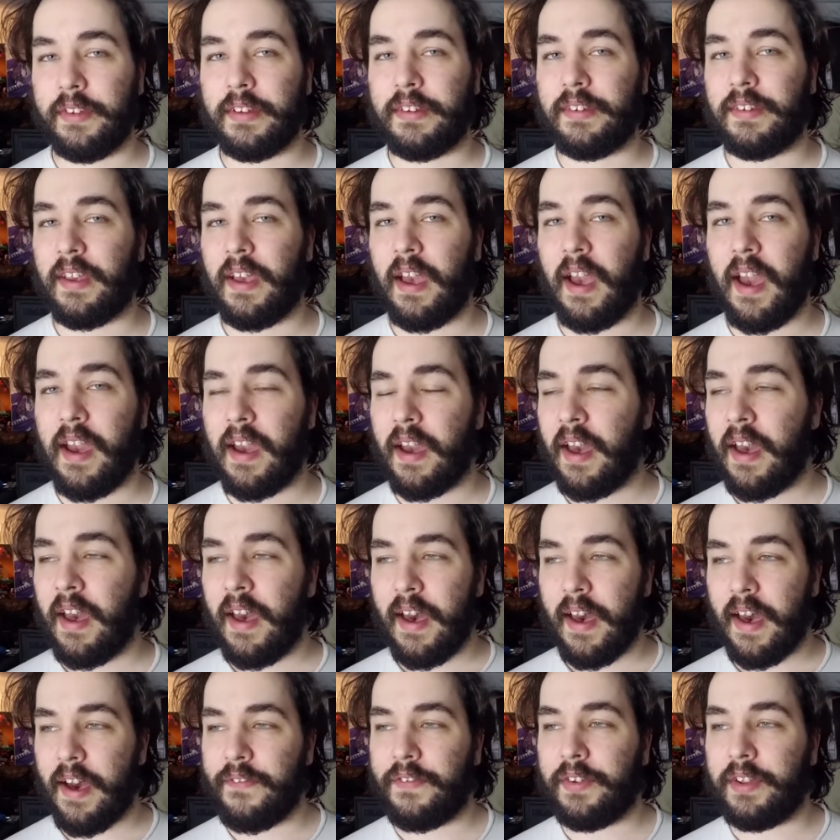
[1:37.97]
let's say a
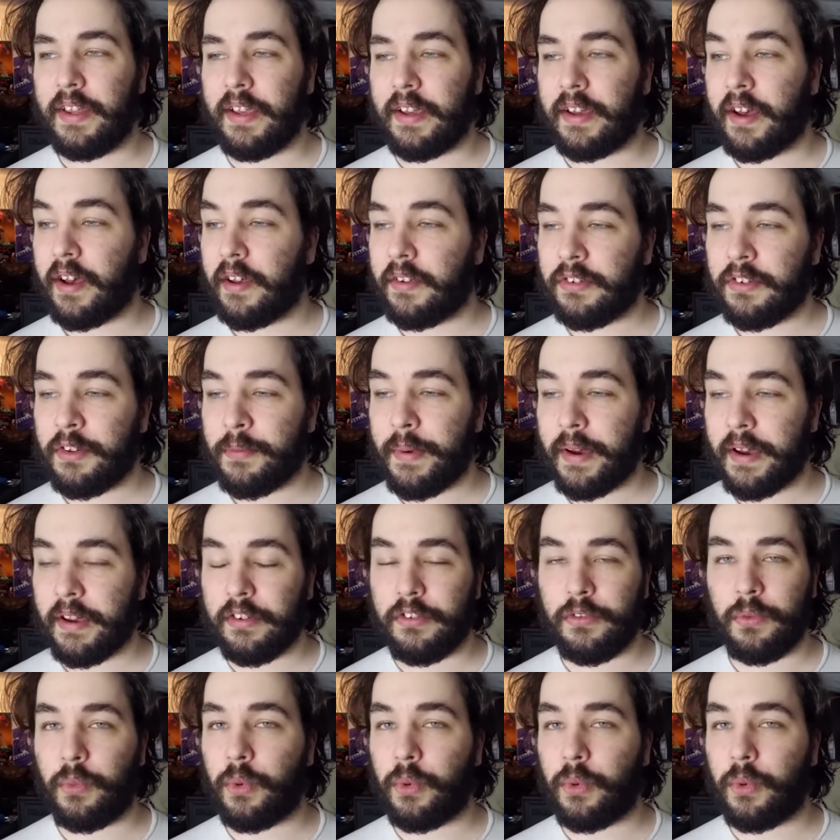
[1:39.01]
heavily customized